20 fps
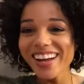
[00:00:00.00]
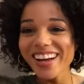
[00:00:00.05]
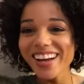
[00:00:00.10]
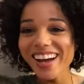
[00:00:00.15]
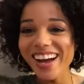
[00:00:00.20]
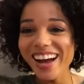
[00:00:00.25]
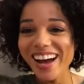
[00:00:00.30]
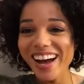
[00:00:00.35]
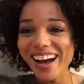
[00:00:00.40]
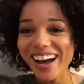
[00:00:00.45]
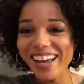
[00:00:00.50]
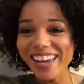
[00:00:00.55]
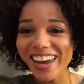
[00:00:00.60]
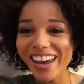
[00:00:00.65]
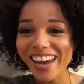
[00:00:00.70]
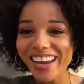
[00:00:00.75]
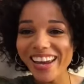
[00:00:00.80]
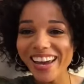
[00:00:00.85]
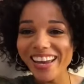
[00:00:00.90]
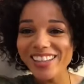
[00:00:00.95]
I
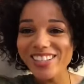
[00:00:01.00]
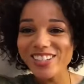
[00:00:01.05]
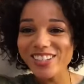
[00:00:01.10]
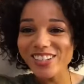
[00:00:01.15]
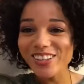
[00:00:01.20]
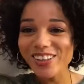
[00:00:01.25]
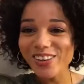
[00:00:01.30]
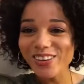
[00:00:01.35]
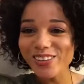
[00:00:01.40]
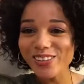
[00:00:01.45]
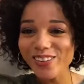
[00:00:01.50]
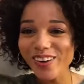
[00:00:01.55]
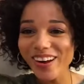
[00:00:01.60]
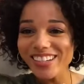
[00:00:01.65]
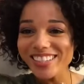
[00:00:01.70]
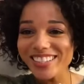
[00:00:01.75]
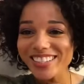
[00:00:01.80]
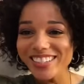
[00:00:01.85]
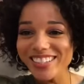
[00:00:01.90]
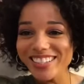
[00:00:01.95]
can't answer those
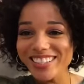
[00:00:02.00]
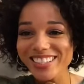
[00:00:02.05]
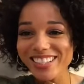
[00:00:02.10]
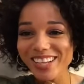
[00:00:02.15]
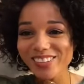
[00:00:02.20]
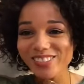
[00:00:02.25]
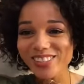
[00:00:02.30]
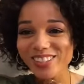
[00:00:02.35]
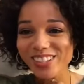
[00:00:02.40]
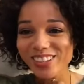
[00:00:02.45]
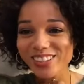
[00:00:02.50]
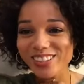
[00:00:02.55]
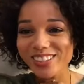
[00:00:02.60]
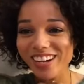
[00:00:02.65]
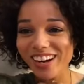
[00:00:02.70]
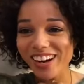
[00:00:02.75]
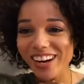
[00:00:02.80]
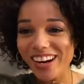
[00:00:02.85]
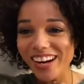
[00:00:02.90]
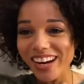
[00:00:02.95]
questions. I'm so
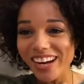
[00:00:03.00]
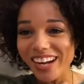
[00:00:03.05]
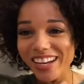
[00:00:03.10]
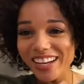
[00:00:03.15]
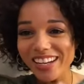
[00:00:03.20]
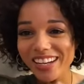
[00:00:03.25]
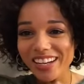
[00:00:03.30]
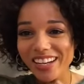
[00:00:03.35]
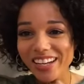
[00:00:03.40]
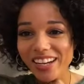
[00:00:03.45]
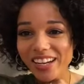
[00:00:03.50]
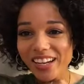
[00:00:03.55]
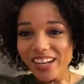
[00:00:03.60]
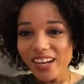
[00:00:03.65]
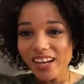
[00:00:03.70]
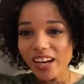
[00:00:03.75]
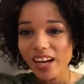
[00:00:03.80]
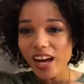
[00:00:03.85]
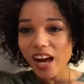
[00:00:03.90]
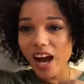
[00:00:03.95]
sorry.
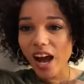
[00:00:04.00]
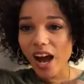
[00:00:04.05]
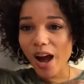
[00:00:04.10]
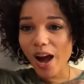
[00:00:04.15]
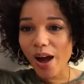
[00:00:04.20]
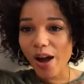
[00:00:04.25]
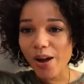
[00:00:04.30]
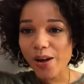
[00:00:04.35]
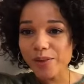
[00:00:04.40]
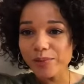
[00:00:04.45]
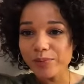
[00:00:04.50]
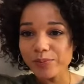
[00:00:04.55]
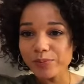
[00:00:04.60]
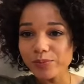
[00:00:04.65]
Does